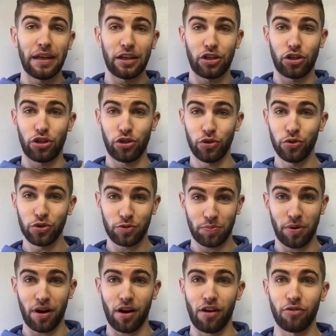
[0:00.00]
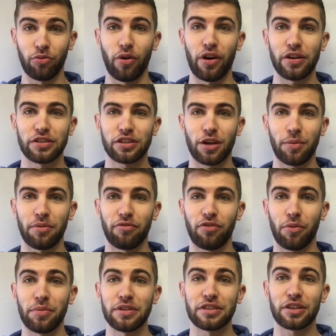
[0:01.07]
huge part of where it's coming
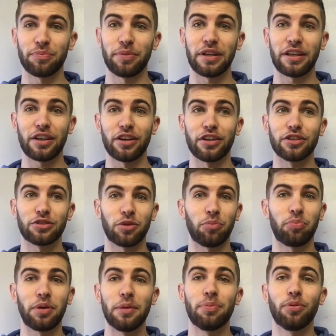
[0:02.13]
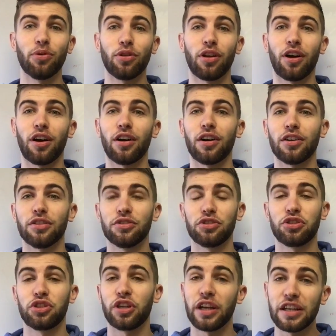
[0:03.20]
from is because people are
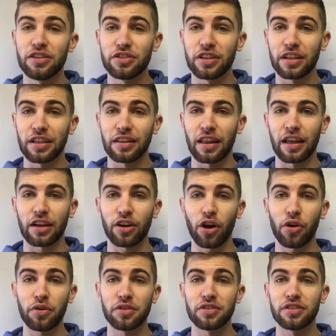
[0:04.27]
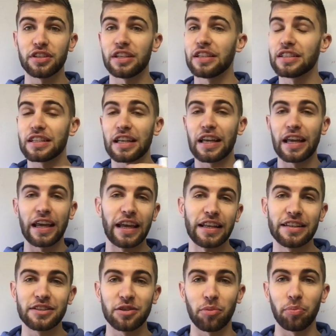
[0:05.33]
changing their currencies
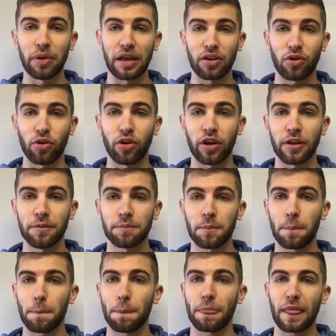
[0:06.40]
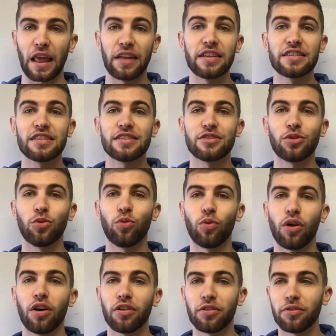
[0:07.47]
into Bitcoin. And this is the
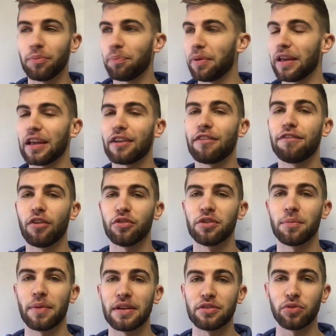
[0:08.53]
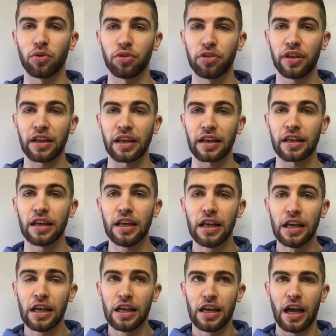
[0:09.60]
one big fundamental thing.
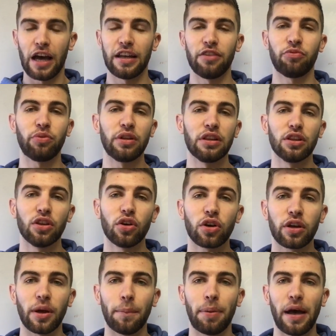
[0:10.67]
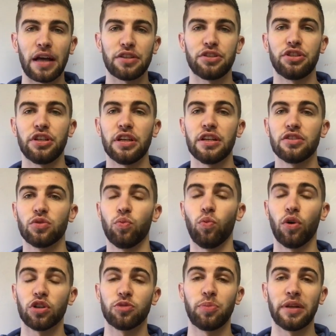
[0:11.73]
And if we look at past years and
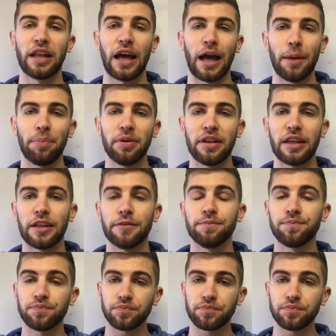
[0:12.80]
what's been happening,